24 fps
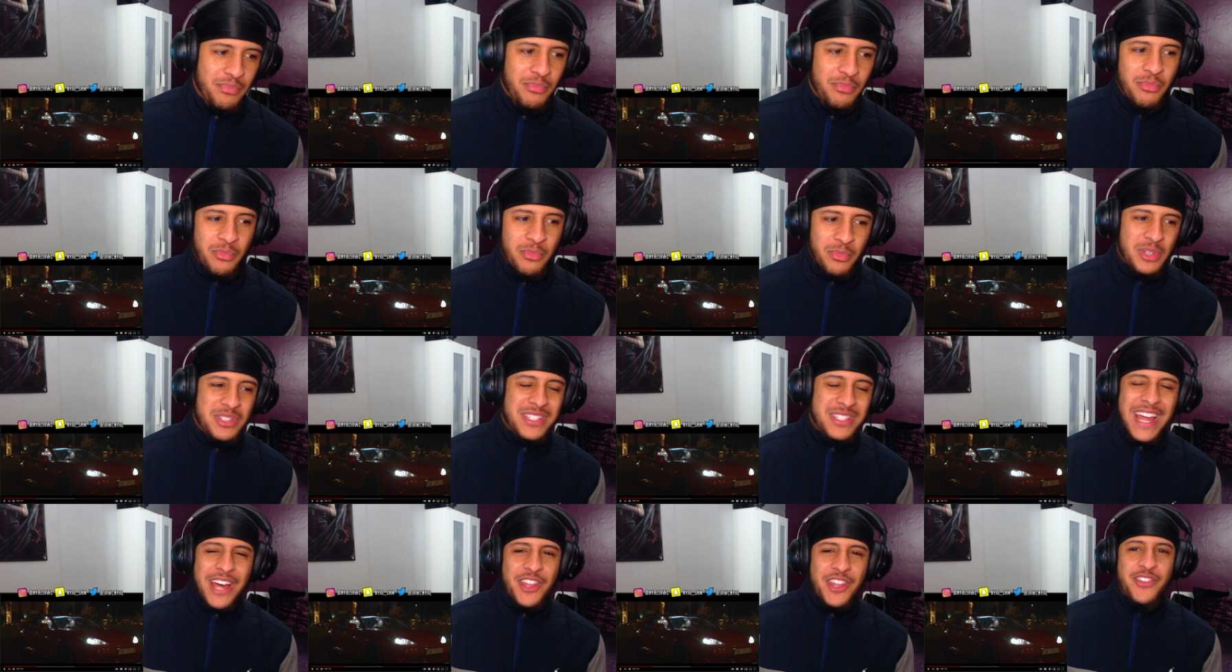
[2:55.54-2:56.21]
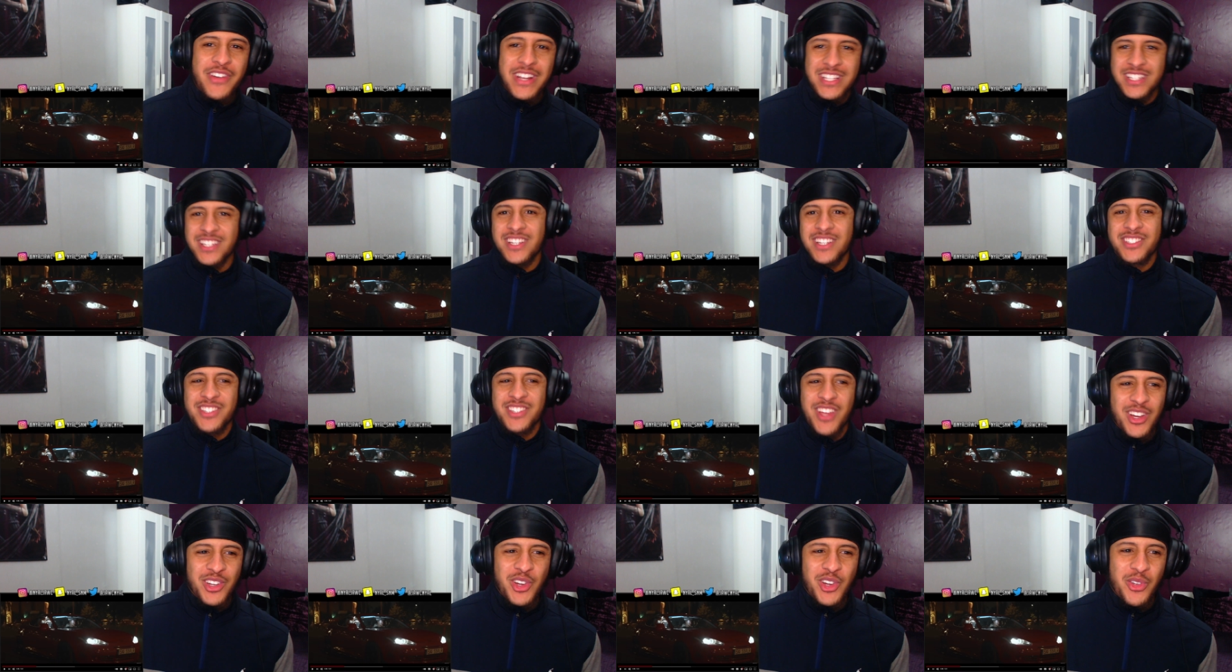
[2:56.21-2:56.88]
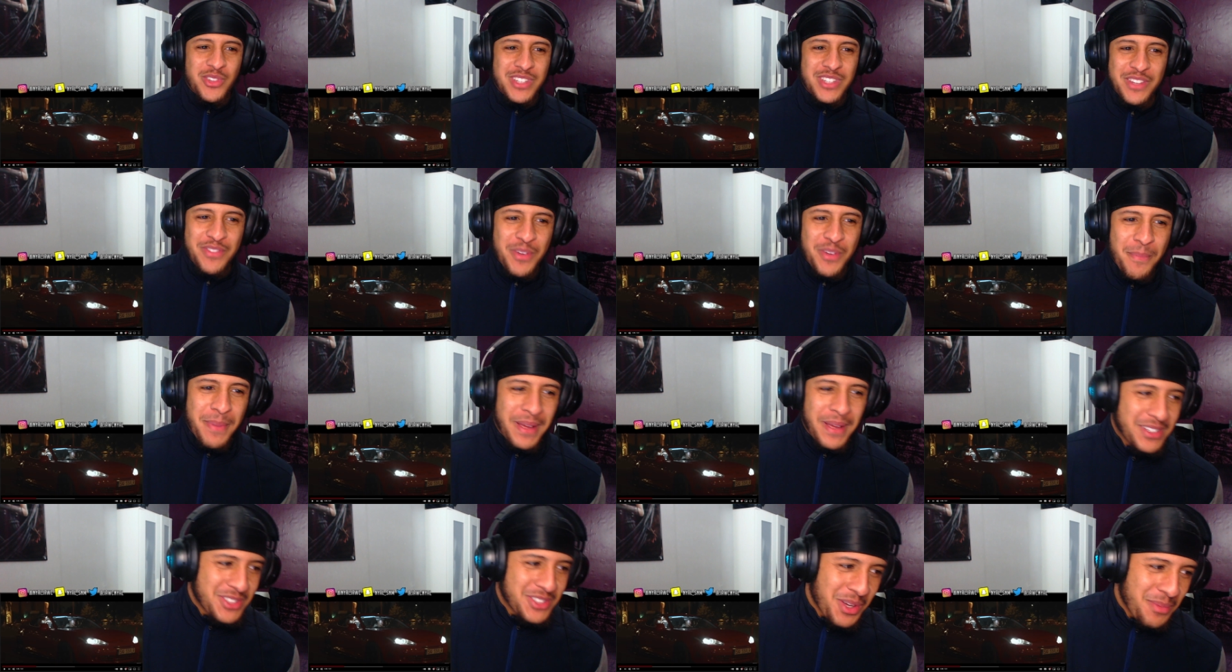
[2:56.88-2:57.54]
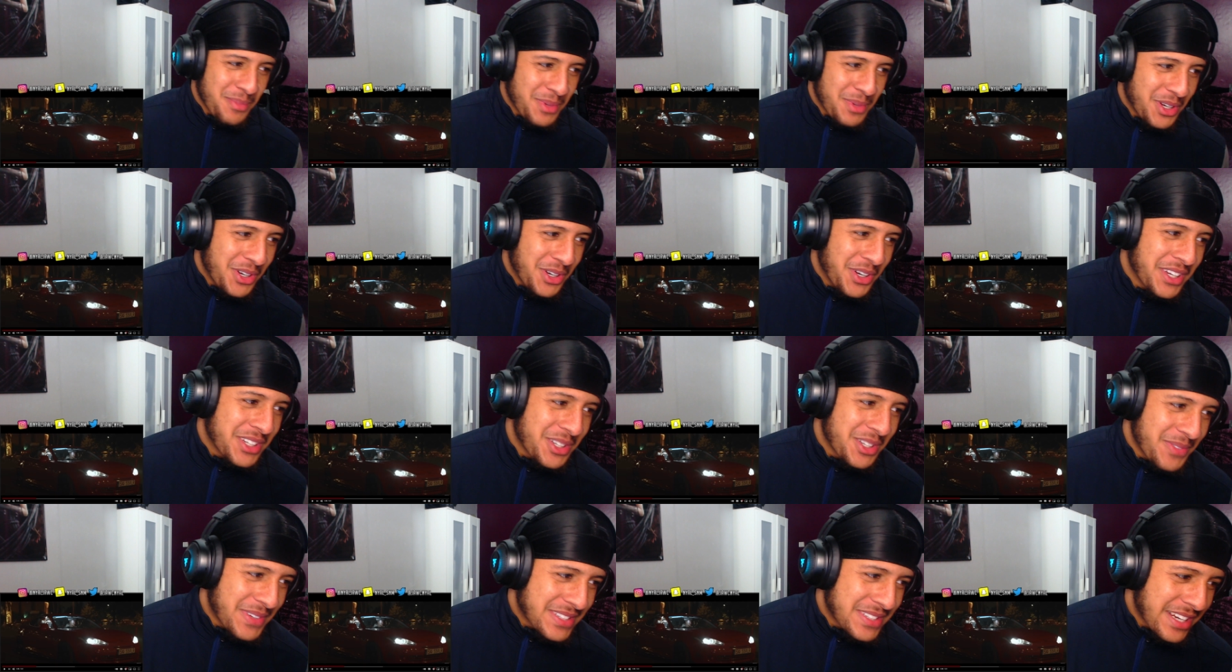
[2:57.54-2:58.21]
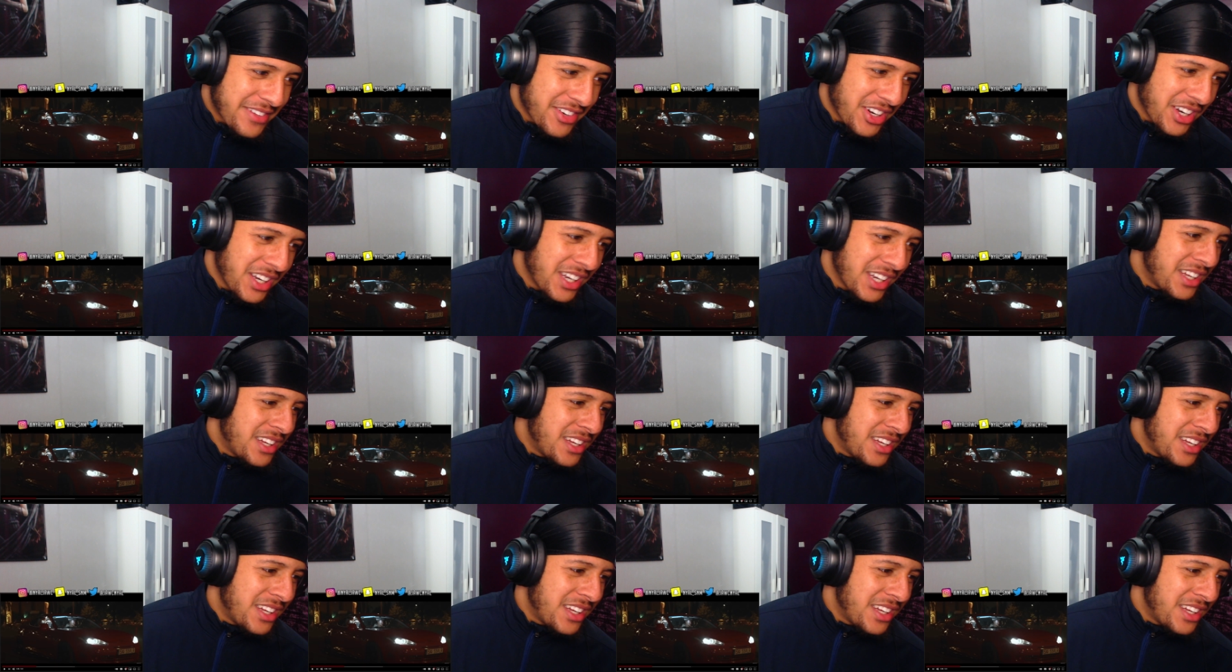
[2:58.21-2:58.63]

we'll see how the rest of the song goes, see if it picks up, but oh, come, let's carry on.